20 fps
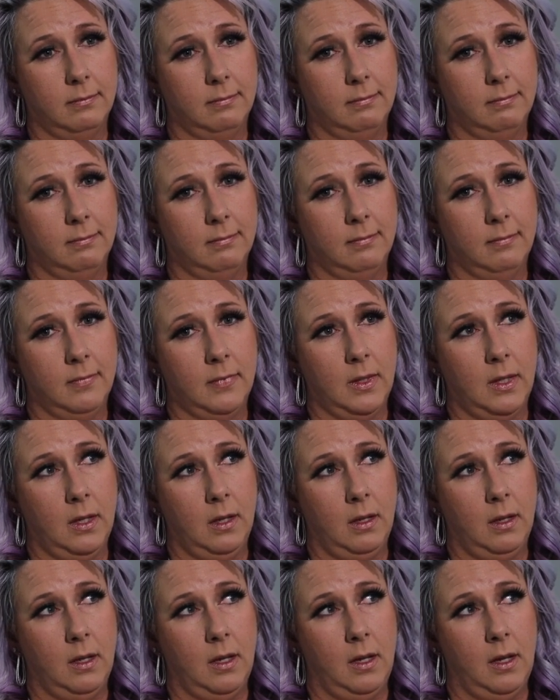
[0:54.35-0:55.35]

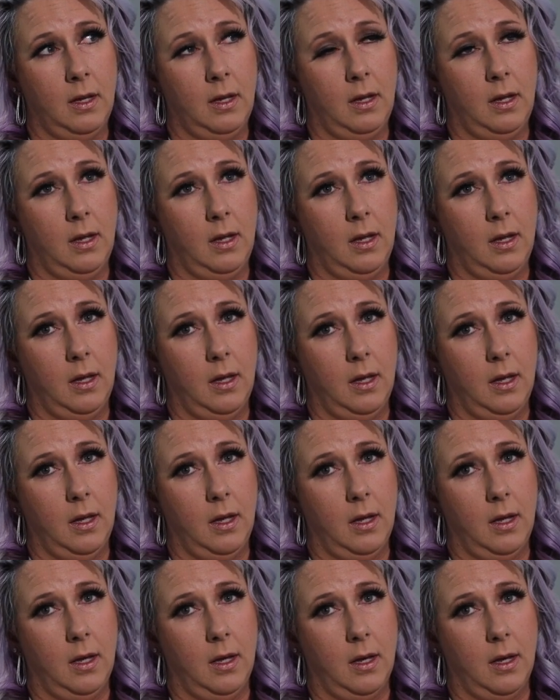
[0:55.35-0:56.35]

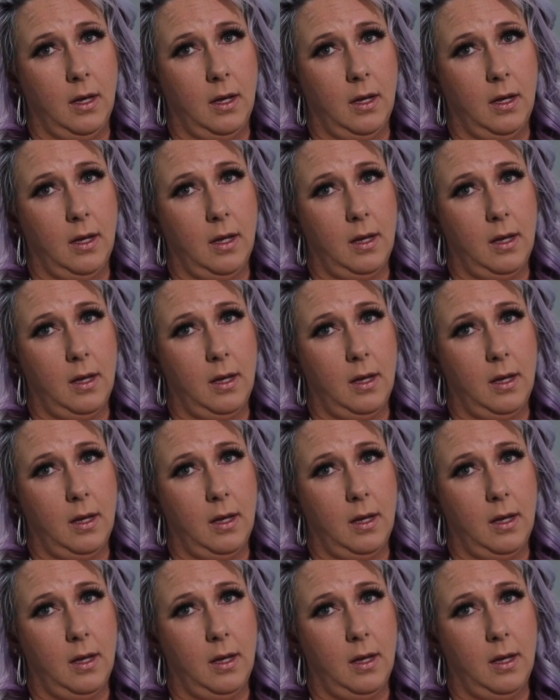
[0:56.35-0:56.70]
[no speech]